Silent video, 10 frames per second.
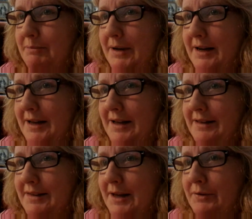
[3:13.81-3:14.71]
But
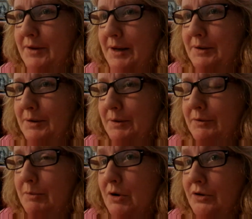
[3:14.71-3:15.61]
I think that
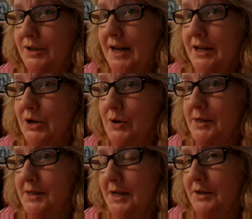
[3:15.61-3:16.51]
um, the Monsignor
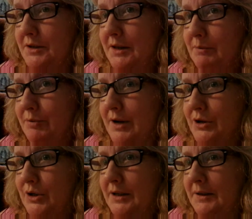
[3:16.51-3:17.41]
is under the
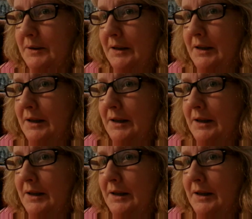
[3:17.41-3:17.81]
impression